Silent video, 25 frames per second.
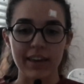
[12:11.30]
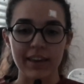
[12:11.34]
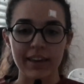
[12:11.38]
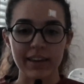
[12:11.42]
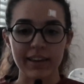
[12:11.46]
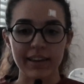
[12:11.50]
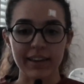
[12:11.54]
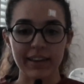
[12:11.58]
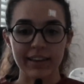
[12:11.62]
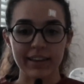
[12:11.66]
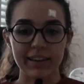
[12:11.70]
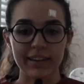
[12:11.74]

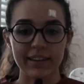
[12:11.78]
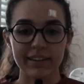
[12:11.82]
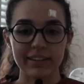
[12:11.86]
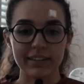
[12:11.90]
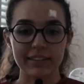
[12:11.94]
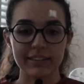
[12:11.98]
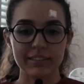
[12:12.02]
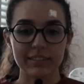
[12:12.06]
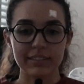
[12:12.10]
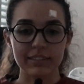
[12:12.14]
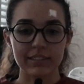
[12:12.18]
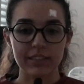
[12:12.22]

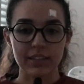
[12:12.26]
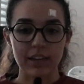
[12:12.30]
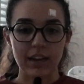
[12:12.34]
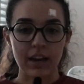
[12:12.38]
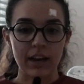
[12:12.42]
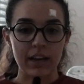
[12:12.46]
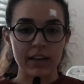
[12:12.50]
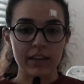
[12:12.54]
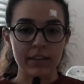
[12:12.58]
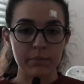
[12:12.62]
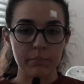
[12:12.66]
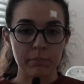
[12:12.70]
And
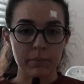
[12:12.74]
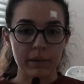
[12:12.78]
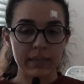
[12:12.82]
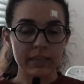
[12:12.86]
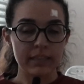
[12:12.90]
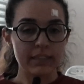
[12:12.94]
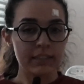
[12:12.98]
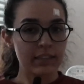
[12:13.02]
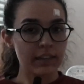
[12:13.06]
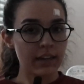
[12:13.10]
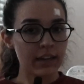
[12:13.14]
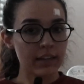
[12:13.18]
I
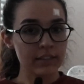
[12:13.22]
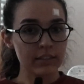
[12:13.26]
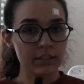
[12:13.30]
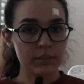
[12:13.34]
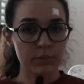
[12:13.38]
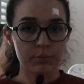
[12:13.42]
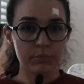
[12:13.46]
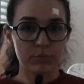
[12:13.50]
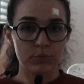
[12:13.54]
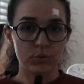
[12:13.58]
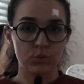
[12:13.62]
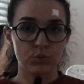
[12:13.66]
made that
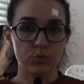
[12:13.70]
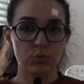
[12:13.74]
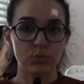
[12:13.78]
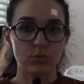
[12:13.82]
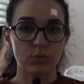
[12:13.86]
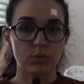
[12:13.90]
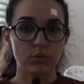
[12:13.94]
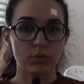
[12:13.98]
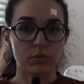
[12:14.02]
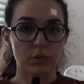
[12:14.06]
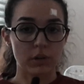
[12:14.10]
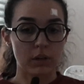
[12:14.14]

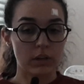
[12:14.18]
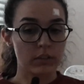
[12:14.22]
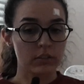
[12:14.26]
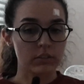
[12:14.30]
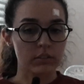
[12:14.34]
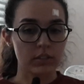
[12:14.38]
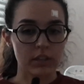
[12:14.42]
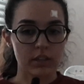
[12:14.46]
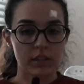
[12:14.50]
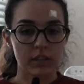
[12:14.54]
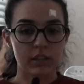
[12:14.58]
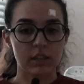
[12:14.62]
to
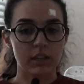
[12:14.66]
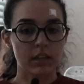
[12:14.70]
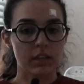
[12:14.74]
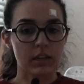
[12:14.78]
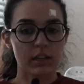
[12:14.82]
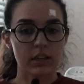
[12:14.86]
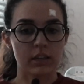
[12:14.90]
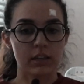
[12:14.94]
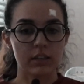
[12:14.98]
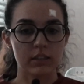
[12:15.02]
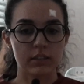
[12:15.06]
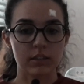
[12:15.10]
run
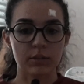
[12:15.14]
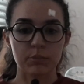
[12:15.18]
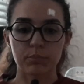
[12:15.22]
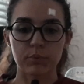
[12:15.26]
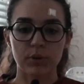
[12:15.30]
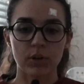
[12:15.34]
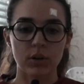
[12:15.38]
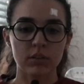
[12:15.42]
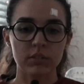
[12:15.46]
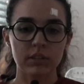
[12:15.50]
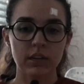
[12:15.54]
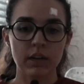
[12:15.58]
the
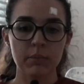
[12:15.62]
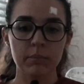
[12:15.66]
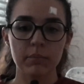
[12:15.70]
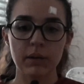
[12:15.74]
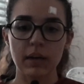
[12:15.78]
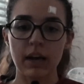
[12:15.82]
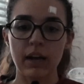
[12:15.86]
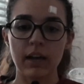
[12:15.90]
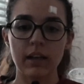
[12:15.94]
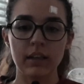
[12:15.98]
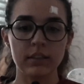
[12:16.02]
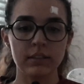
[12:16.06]
program,
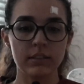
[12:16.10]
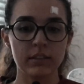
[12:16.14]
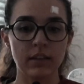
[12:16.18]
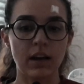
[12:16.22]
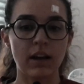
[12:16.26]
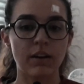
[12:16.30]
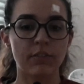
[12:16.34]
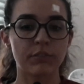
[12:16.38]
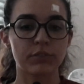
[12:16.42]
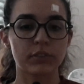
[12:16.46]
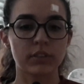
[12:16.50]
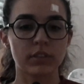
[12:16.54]
and
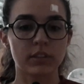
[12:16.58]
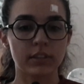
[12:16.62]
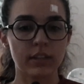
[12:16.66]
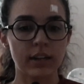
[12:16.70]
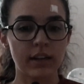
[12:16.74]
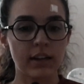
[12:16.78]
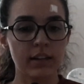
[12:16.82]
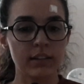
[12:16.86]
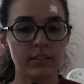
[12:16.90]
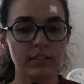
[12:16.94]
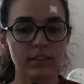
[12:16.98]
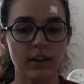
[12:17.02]
after
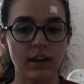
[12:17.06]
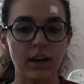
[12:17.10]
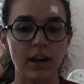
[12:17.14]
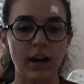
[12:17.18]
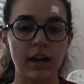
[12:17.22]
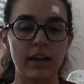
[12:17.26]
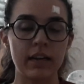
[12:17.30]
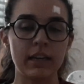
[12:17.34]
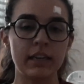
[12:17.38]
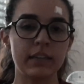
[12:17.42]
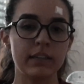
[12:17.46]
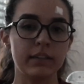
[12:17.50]
that
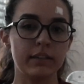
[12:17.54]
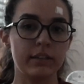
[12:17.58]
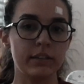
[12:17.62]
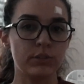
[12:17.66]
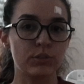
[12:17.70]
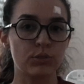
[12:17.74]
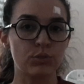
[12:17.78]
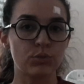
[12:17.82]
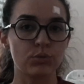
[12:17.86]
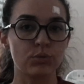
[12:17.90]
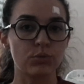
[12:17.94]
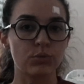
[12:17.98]
I
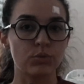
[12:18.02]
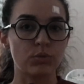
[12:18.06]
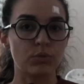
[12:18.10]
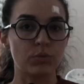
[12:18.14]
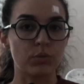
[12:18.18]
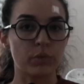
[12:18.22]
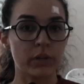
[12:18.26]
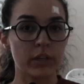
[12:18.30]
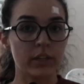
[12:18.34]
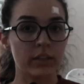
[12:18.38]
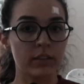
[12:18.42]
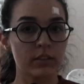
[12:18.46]
need
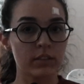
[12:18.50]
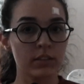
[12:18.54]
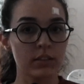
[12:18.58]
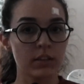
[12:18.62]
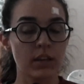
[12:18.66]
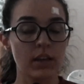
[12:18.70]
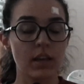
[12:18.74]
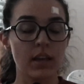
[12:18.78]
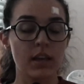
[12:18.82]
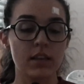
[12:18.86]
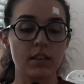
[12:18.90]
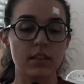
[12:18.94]
to read
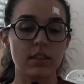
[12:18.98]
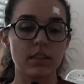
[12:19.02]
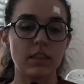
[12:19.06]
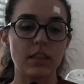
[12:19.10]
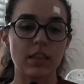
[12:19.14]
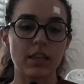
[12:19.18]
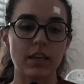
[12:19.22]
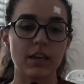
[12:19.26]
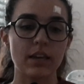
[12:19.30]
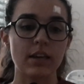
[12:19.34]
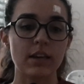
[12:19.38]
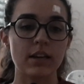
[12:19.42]

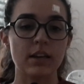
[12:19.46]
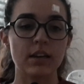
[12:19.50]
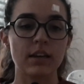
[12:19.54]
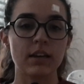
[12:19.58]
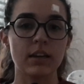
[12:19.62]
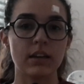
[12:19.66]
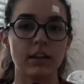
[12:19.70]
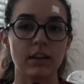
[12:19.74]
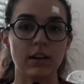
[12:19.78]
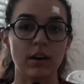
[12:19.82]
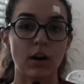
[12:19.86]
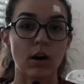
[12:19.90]

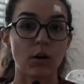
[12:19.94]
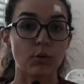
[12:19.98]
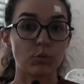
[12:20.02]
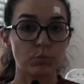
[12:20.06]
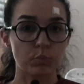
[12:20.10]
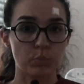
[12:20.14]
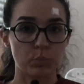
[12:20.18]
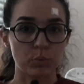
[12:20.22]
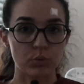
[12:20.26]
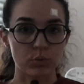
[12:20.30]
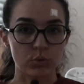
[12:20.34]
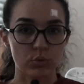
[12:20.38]
the
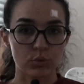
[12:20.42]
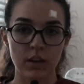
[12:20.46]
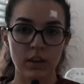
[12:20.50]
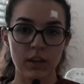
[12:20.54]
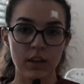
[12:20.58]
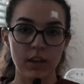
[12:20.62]
output.